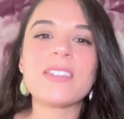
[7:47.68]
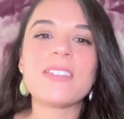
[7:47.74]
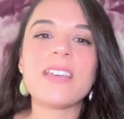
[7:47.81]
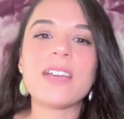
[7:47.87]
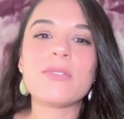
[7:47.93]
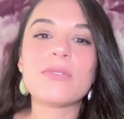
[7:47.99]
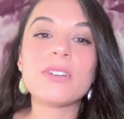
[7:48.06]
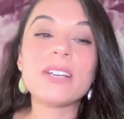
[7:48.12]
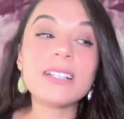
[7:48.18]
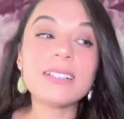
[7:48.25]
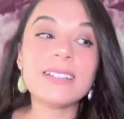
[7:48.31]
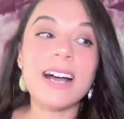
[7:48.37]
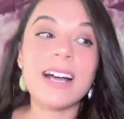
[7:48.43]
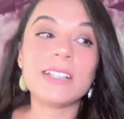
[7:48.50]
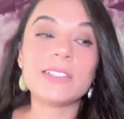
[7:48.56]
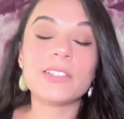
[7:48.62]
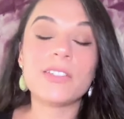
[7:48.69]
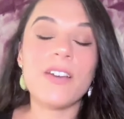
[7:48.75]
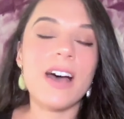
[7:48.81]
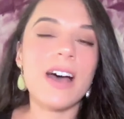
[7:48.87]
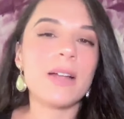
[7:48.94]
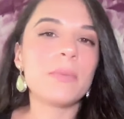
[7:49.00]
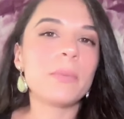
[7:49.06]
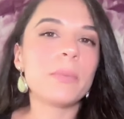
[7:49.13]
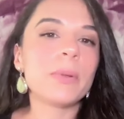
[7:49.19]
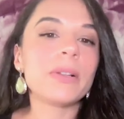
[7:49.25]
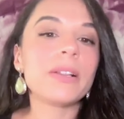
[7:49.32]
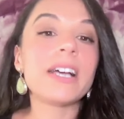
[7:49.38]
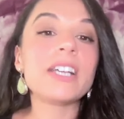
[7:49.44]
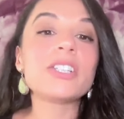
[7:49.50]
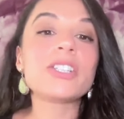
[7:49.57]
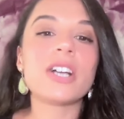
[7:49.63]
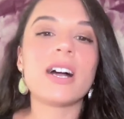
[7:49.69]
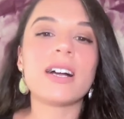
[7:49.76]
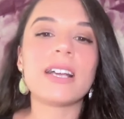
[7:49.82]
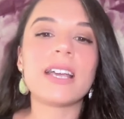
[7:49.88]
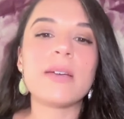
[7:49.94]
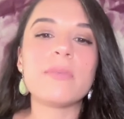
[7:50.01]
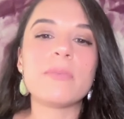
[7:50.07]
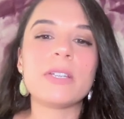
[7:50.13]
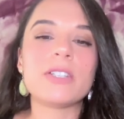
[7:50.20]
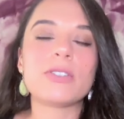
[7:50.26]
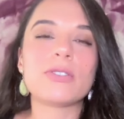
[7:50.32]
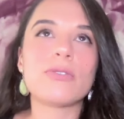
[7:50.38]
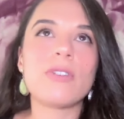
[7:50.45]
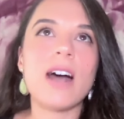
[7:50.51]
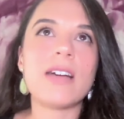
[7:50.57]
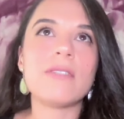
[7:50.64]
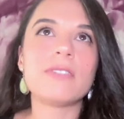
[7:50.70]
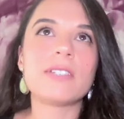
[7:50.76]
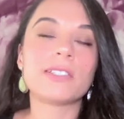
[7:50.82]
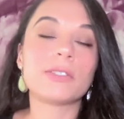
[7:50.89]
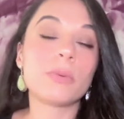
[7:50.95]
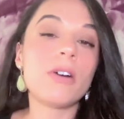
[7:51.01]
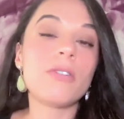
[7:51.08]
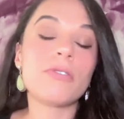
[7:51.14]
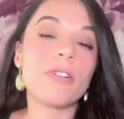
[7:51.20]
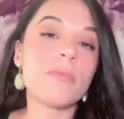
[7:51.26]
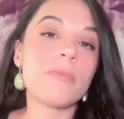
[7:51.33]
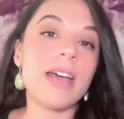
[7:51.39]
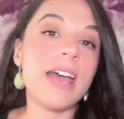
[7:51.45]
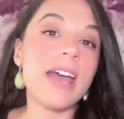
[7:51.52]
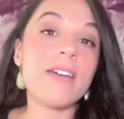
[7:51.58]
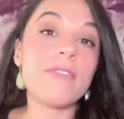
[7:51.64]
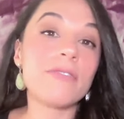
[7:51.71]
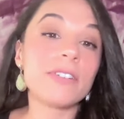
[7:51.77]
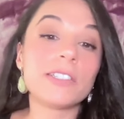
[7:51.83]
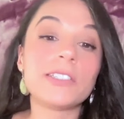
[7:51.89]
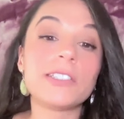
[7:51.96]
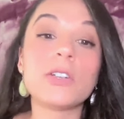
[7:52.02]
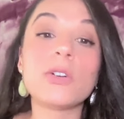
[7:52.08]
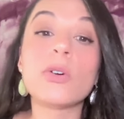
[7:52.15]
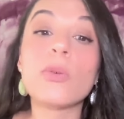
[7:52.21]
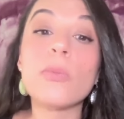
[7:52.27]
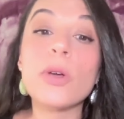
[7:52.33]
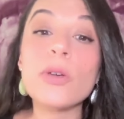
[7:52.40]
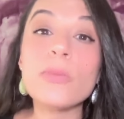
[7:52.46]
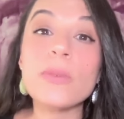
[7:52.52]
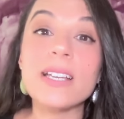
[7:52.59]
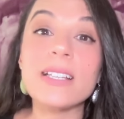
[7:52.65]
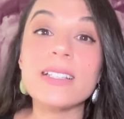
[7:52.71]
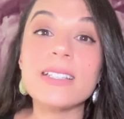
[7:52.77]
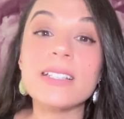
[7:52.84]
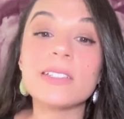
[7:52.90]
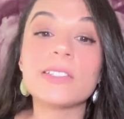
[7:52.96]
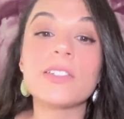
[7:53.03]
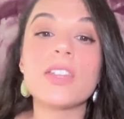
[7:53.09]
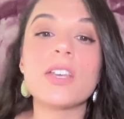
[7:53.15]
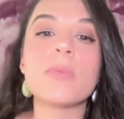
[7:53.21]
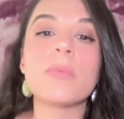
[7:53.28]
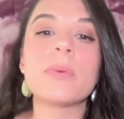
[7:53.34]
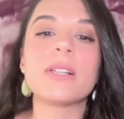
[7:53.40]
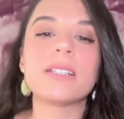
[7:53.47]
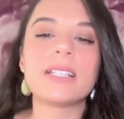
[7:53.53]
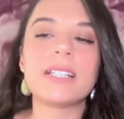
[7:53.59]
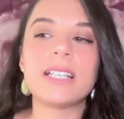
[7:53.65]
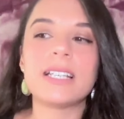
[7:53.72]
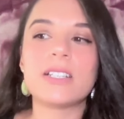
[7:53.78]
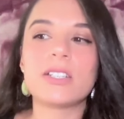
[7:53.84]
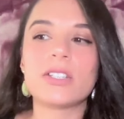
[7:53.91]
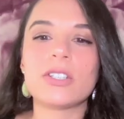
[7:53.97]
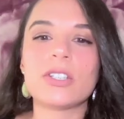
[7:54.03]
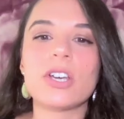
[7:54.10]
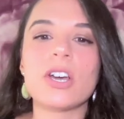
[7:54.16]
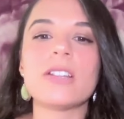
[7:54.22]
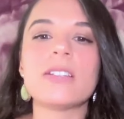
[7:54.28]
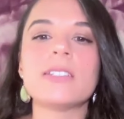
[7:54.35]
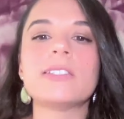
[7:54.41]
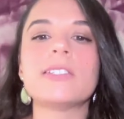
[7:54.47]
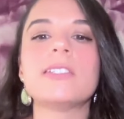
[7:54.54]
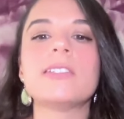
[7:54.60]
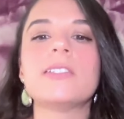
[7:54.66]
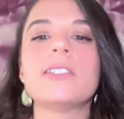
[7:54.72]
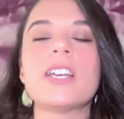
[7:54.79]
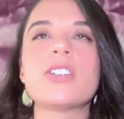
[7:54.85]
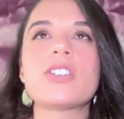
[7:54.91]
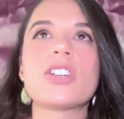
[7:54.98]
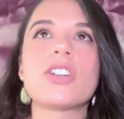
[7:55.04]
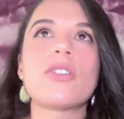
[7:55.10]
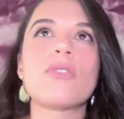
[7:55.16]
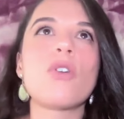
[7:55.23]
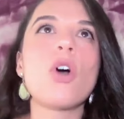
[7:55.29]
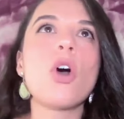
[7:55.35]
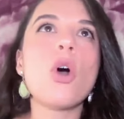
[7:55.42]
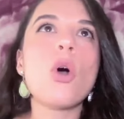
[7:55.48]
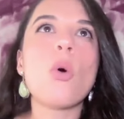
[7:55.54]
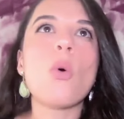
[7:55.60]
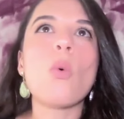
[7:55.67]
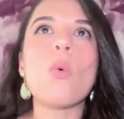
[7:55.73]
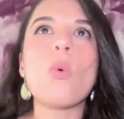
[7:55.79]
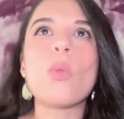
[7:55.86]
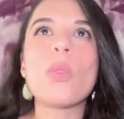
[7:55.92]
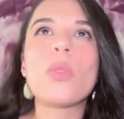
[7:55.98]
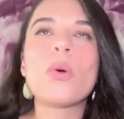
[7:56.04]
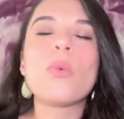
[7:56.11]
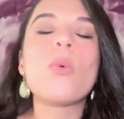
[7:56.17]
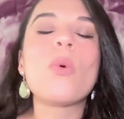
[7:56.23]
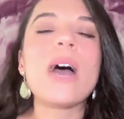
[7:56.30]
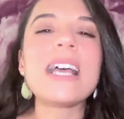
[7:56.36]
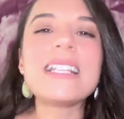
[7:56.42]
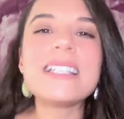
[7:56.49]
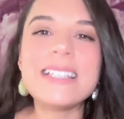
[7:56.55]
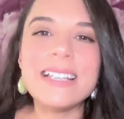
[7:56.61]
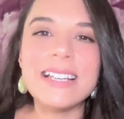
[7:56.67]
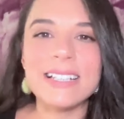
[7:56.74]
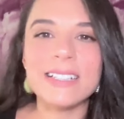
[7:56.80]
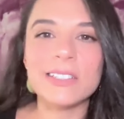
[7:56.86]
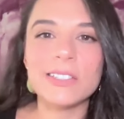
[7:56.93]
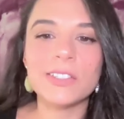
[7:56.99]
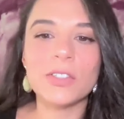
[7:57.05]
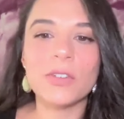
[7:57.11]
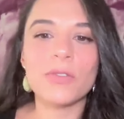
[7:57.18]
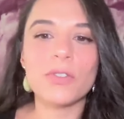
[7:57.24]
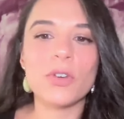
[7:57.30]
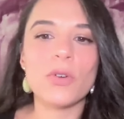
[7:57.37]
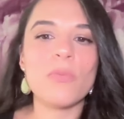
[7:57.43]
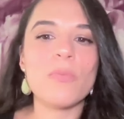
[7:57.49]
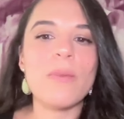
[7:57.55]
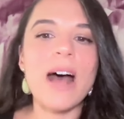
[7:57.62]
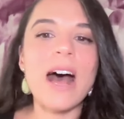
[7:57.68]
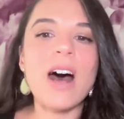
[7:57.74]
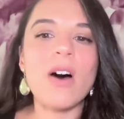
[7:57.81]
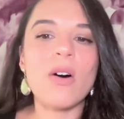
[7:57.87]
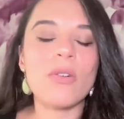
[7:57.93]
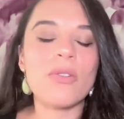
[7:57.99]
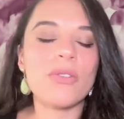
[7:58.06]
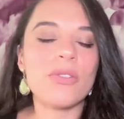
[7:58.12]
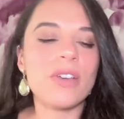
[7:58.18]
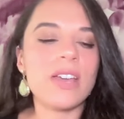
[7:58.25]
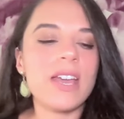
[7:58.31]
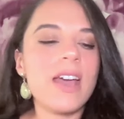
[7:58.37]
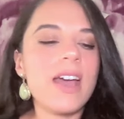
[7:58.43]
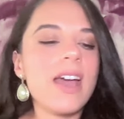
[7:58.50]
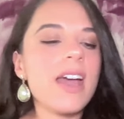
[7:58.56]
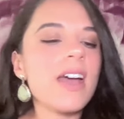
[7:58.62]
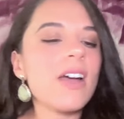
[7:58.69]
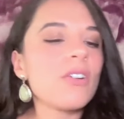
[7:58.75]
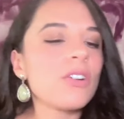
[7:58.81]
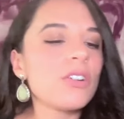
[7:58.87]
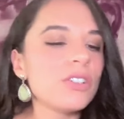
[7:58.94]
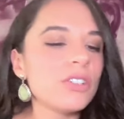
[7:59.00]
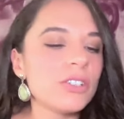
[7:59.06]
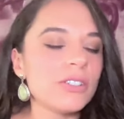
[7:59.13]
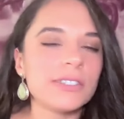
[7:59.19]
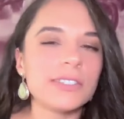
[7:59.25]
they realize that pleasure can be derived as well from every single moment. It's the ability to turn the sensation of the wetness of your mouth, the air in your